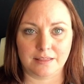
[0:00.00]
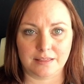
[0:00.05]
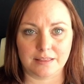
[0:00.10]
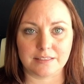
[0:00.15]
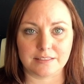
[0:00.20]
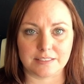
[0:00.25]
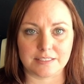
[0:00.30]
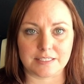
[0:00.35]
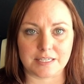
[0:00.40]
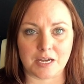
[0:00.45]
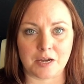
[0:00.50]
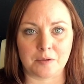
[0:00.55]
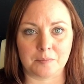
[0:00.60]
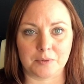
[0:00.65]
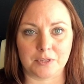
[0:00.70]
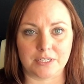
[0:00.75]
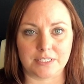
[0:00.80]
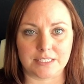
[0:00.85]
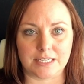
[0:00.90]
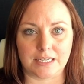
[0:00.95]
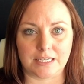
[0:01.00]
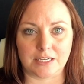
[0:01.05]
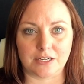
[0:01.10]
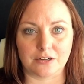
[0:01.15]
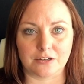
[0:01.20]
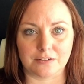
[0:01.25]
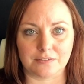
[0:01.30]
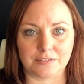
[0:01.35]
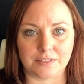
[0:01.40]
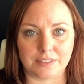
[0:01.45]
This is how I'm going to take
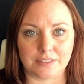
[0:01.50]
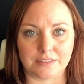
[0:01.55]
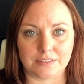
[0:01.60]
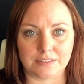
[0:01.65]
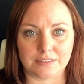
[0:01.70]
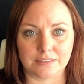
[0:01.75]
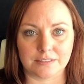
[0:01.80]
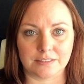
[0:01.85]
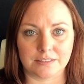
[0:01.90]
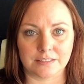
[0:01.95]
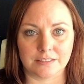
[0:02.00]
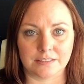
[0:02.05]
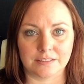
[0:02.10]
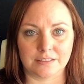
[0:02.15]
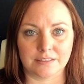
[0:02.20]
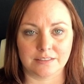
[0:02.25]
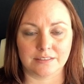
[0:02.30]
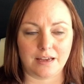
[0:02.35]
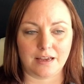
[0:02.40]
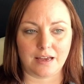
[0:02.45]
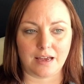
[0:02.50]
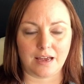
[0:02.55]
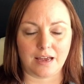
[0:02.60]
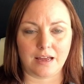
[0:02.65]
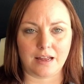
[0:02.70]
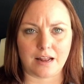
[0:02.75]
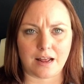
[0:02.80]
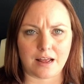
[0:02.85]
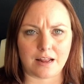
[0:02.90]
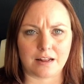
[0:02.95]
care of it.
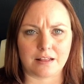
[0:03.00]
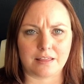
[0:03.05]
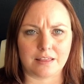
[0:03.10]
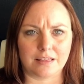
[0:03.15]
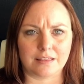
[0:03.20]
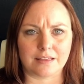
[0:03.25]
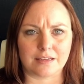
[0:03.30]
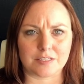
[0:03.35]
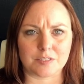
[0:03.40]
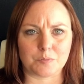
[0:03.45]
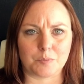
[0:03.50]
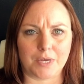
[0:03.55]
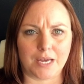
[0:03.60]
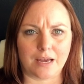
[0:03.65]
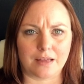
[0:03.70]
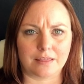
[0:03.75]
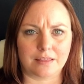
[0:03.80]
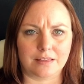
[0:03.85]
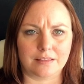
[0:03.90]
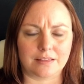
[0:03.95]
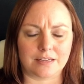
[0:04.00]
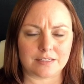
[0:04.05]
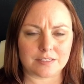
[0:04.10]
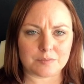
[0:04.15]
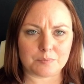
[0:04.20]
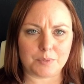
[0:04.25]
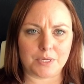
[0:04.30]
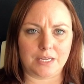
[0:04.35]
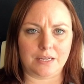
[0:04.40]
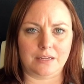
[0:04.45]
And I think that's
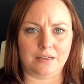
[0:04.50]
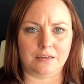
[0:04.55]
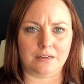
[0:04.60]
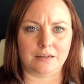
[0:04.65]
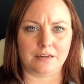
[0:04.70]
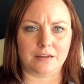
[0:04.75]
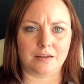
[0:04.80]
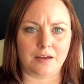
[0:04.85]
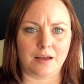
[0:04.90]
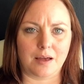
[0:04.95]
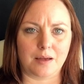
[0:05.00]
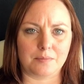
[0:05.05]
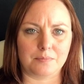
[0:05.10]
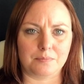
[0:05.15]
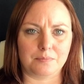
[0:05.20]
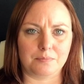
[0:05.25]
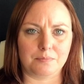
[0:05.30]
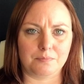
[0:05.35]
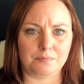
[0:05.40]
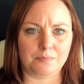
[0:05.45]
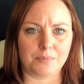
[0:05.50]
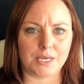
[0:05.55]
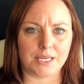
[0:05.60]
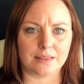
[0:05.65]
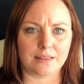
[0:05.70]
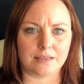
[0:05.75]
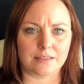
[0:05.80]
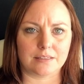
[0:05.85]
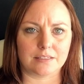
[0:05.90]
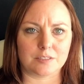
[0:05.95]
been a
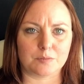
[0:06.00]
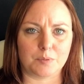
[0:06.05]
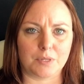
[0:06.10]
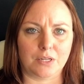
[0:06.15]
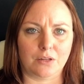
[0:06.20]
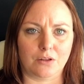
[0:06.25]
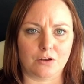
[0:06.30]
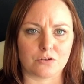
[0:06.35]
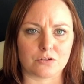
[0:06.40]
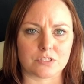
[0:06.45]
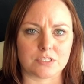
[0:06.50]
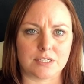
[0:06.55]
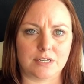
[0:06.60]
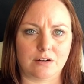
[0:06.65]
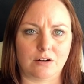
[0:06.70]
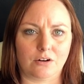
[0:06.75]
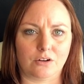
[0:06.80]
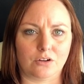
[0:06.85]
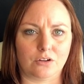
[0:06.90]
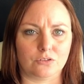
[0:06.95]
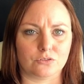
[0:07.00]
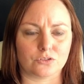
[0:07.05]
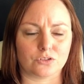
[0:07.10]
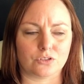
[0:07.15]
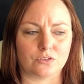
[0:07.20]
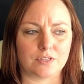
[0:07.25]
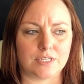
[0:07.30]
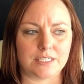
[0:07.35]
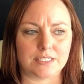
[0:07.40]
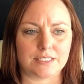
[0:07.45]
big thing that's been lost in our
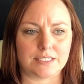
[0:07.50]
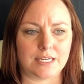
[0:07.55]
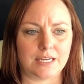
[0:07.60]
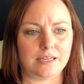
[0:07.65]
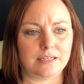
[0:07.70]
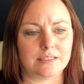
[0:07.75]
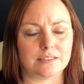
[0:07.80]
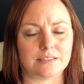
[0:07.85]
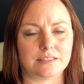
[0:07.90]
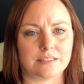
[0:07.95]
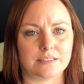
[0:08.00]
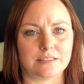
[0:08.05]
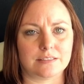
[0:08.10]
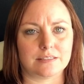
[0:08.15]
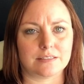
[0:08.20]
culture these days,